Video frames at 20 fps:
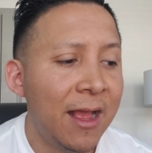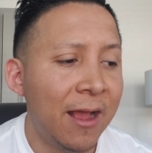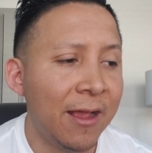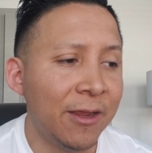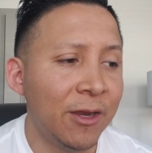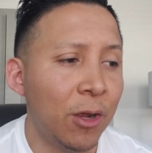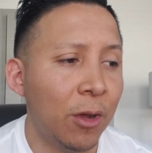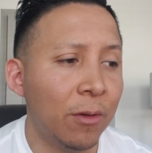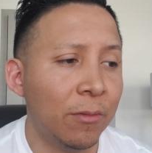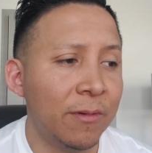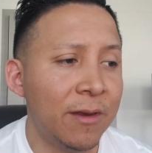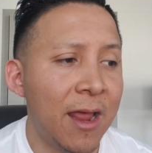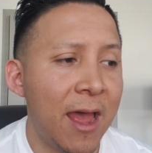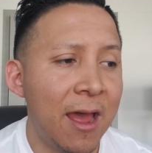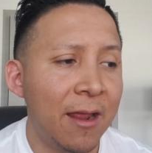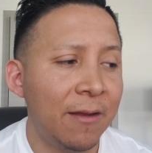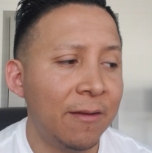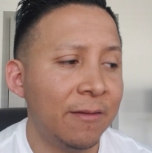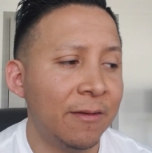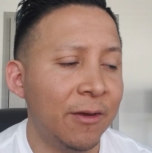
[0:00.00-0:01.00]
you know,
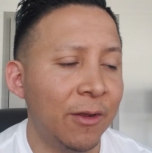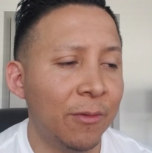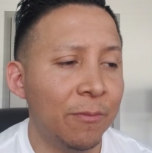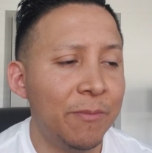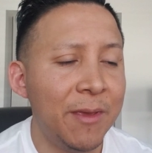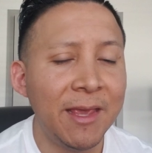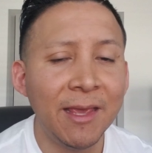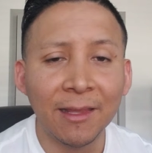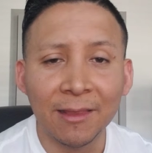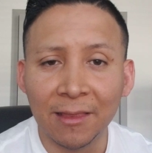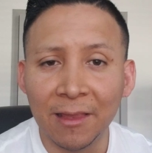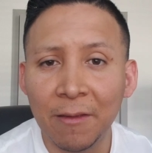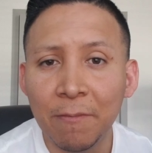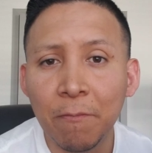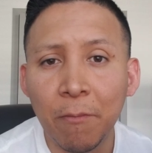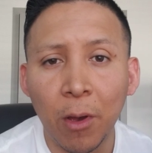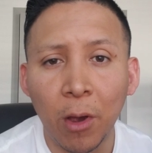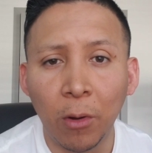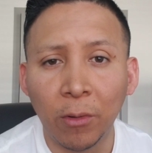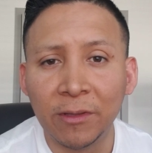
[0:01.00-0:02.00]
not, you know, being in
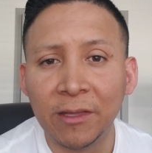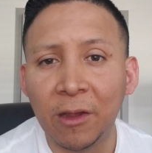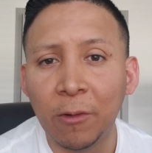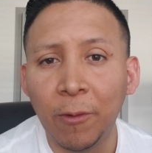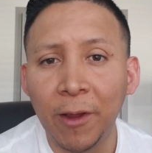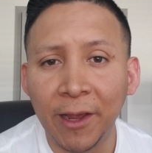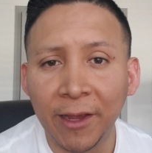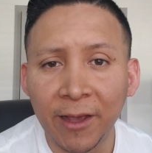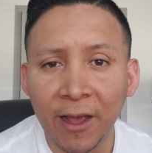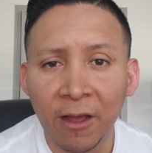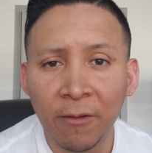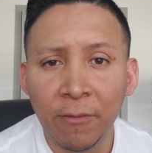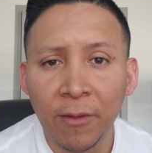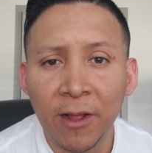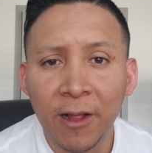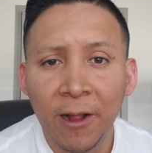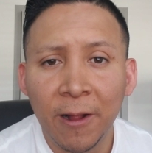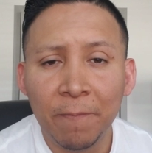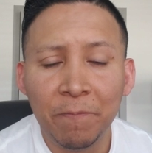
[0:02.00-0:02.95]
limbo when they wake up,